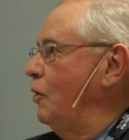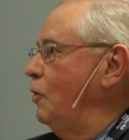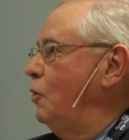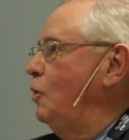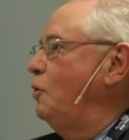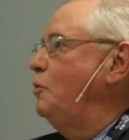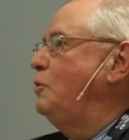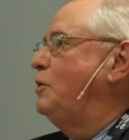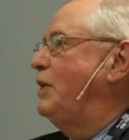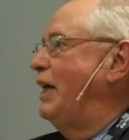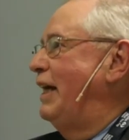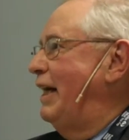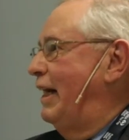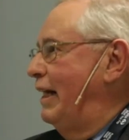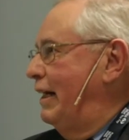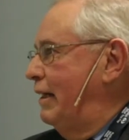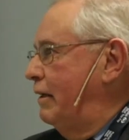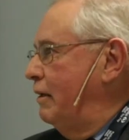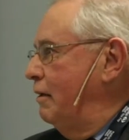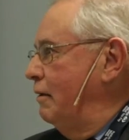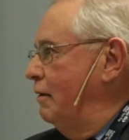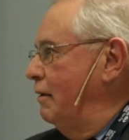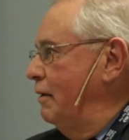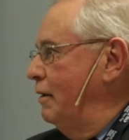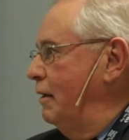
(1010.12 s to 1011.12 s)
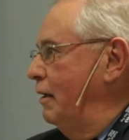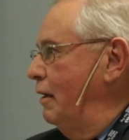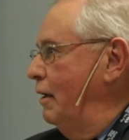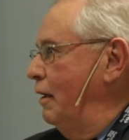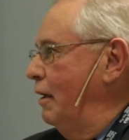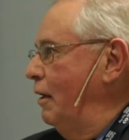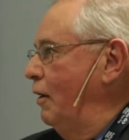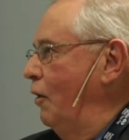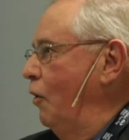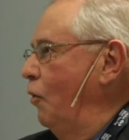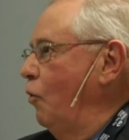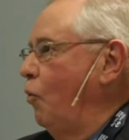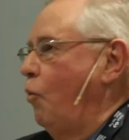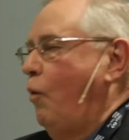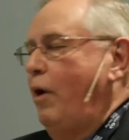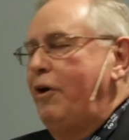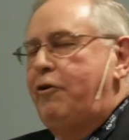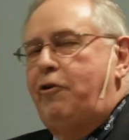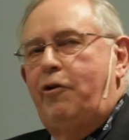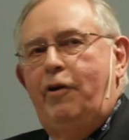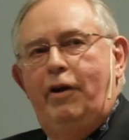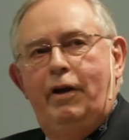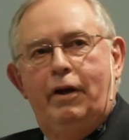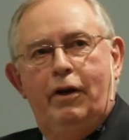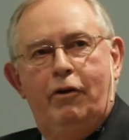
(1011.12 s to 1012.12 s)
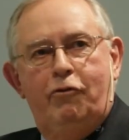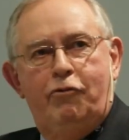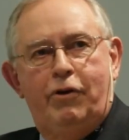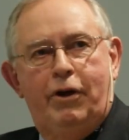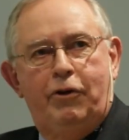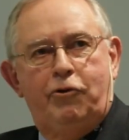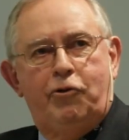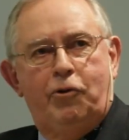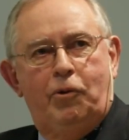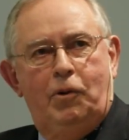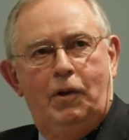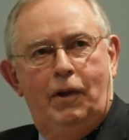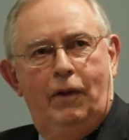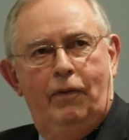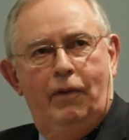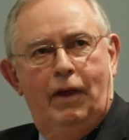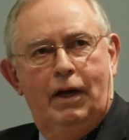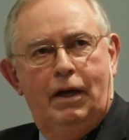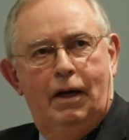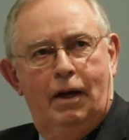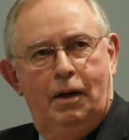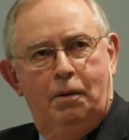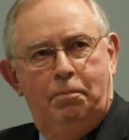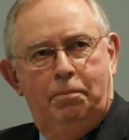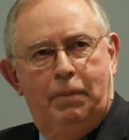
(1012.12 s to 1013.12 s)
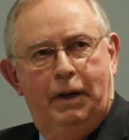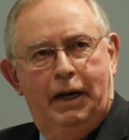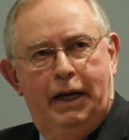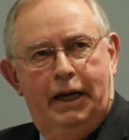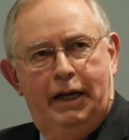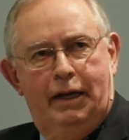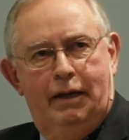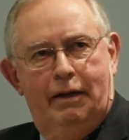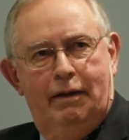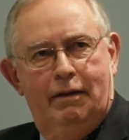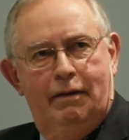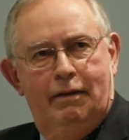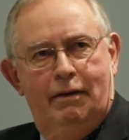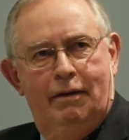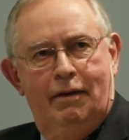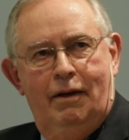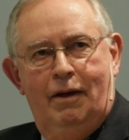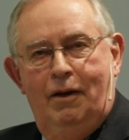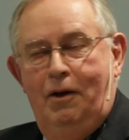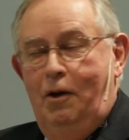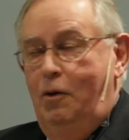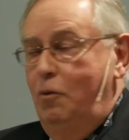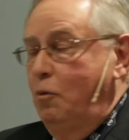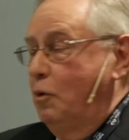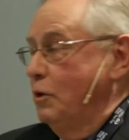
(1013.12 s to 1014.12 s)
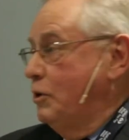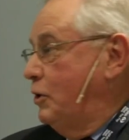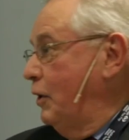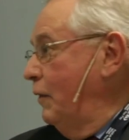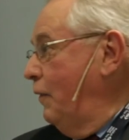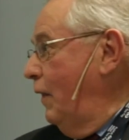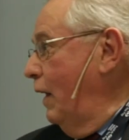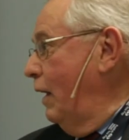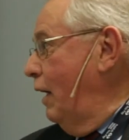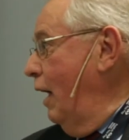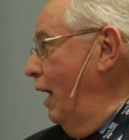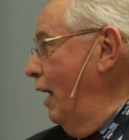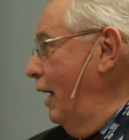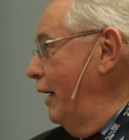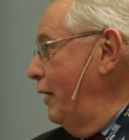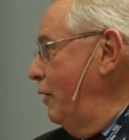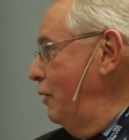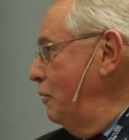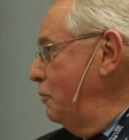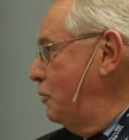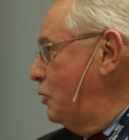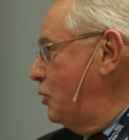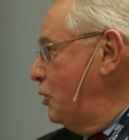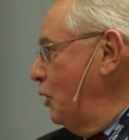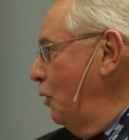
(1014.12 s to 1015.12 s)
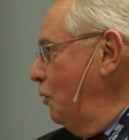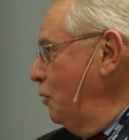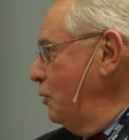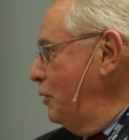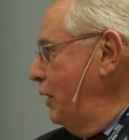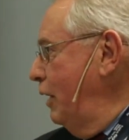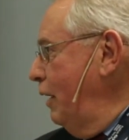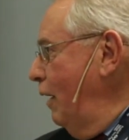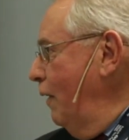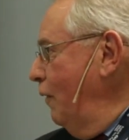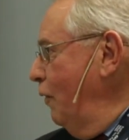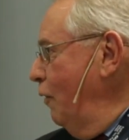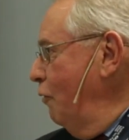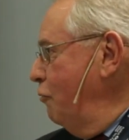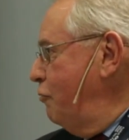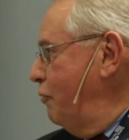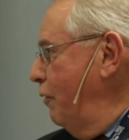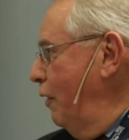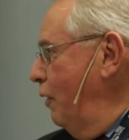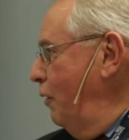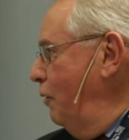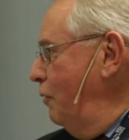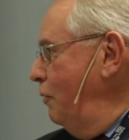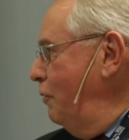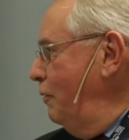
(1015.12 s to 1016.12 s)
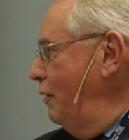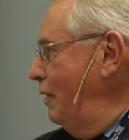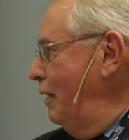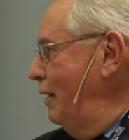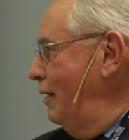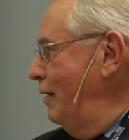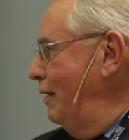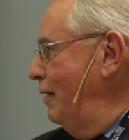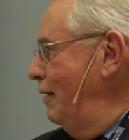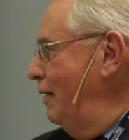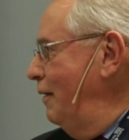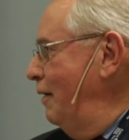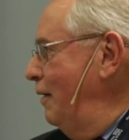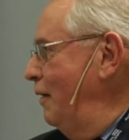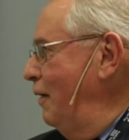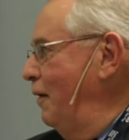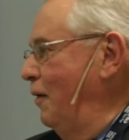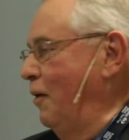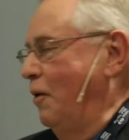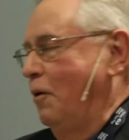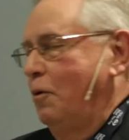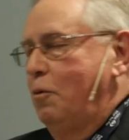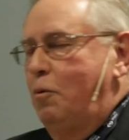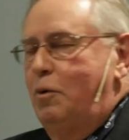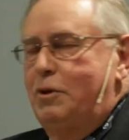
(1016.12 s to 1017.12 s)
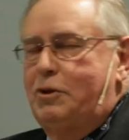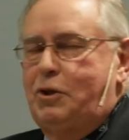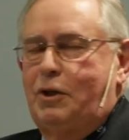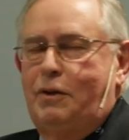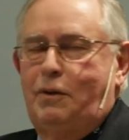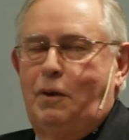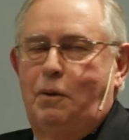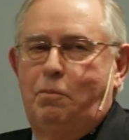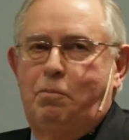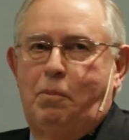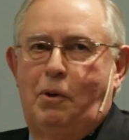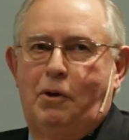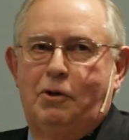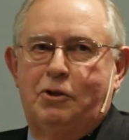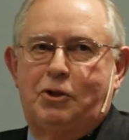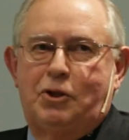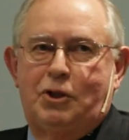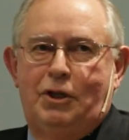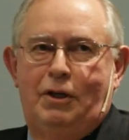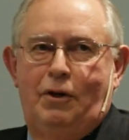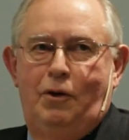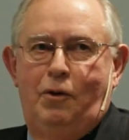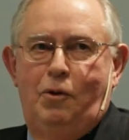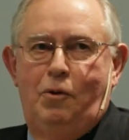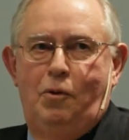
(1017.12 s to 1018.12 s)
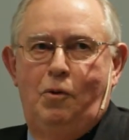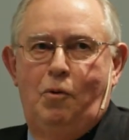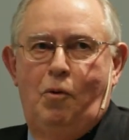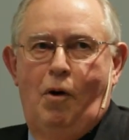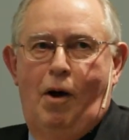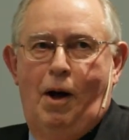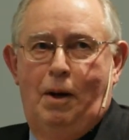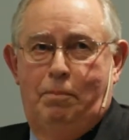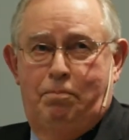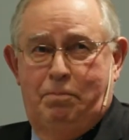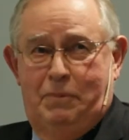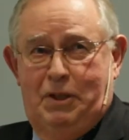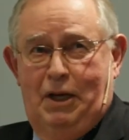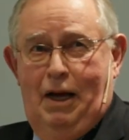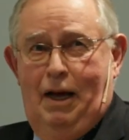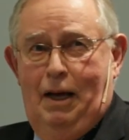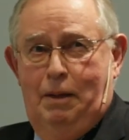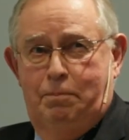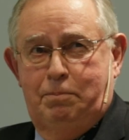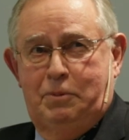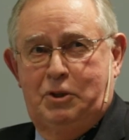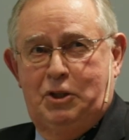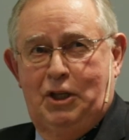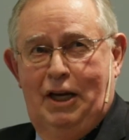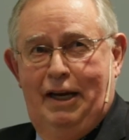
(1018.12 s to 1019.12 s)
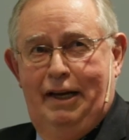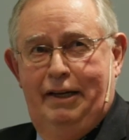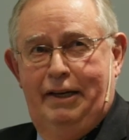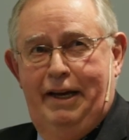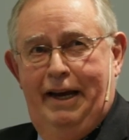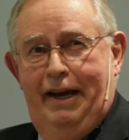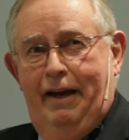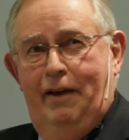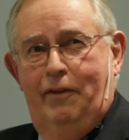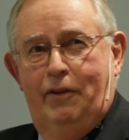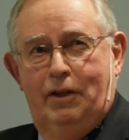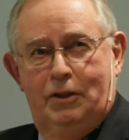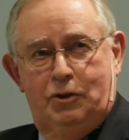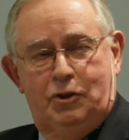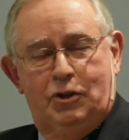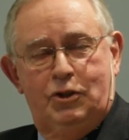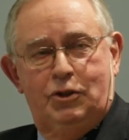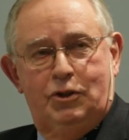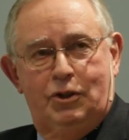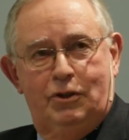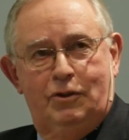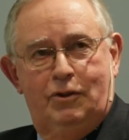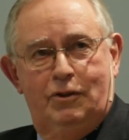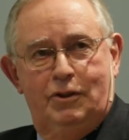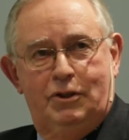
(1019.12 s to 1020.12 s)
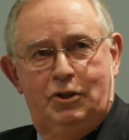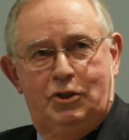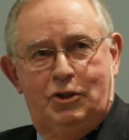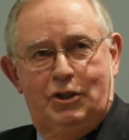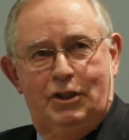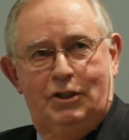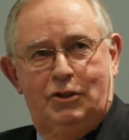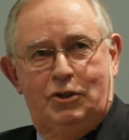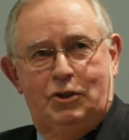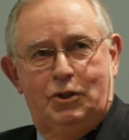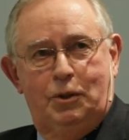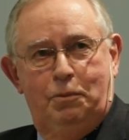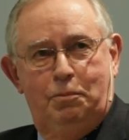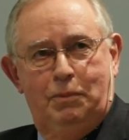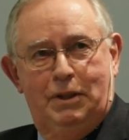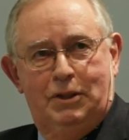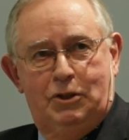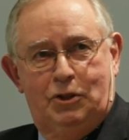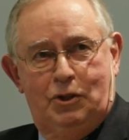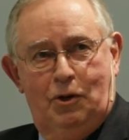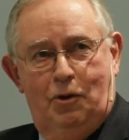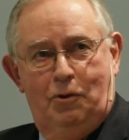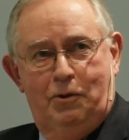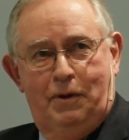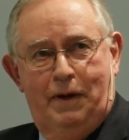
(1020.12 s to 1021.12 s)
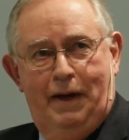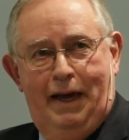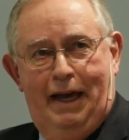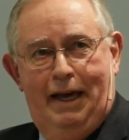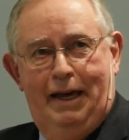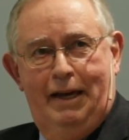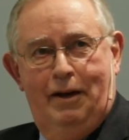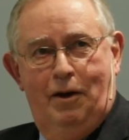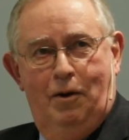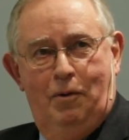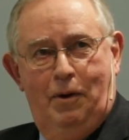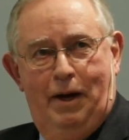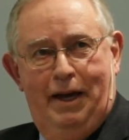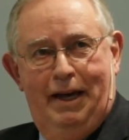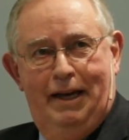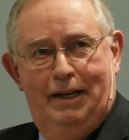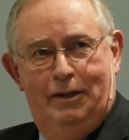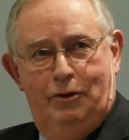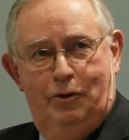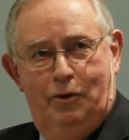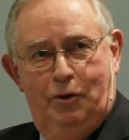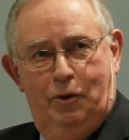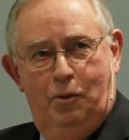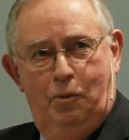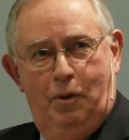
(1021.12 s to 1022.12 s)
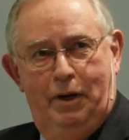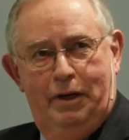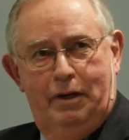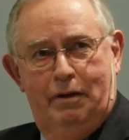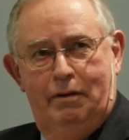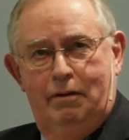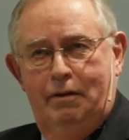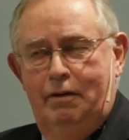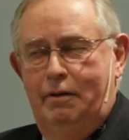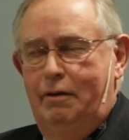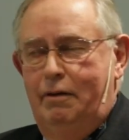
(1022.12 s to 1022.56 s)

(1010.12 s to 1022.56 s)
Who did it? Which individual in the company? Was it the guy who sold it on the phone? Was it the person who up top said, yeah, this is a good system, it's okay, go ahead, do it?